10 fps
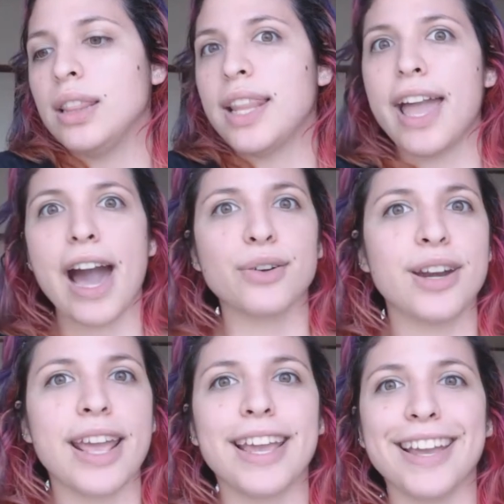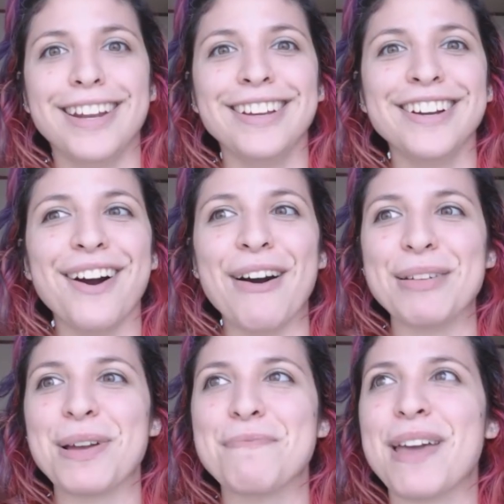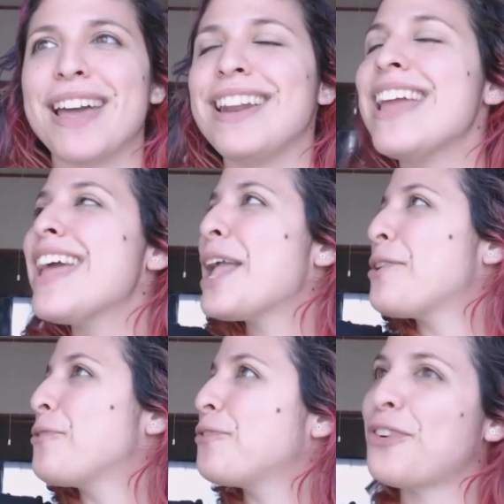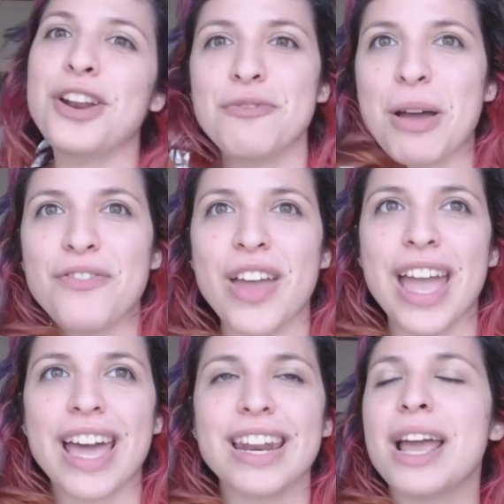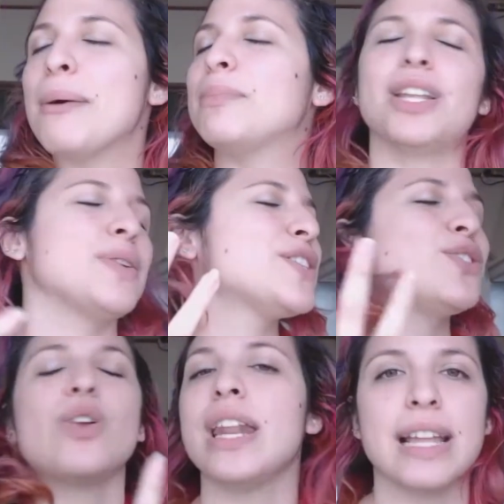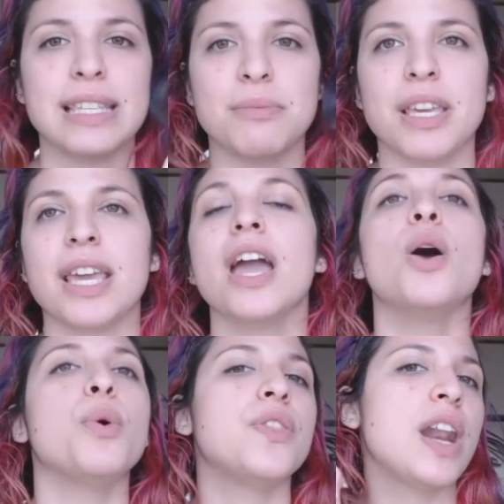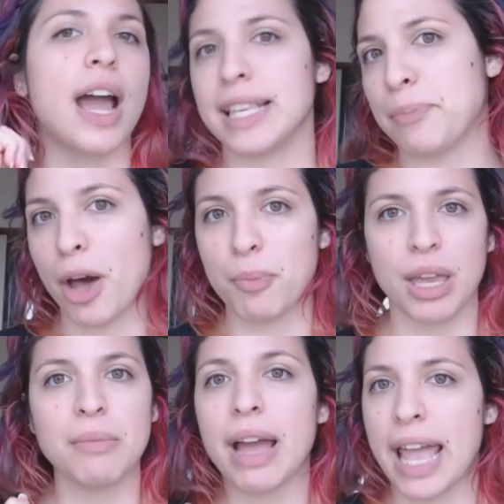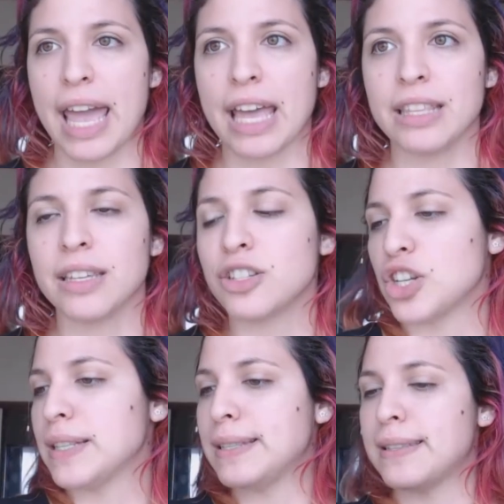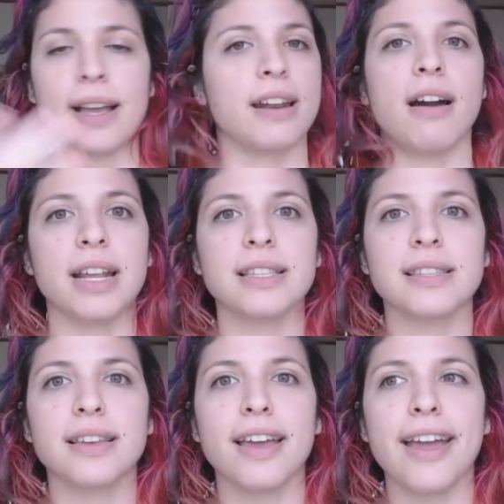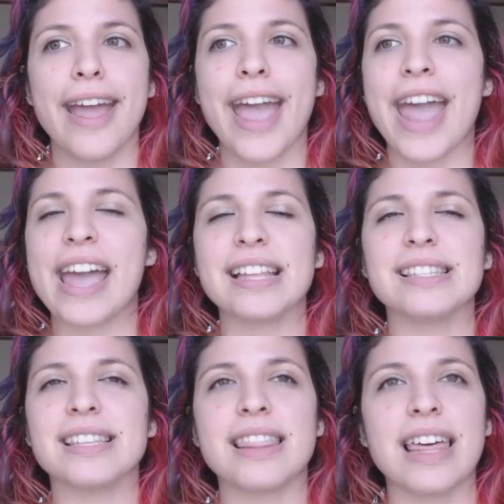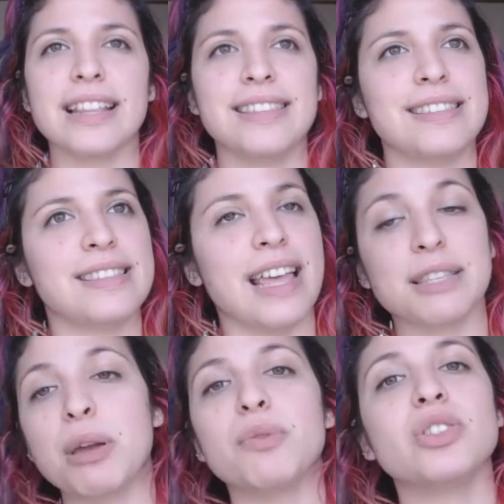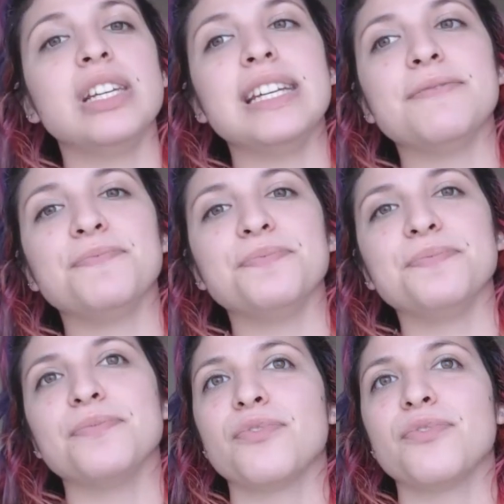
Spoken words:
lay out naked on my bed in front of my fan, blowing straight onto me with an ice pop in my hand, just sucking on it. And that's my routine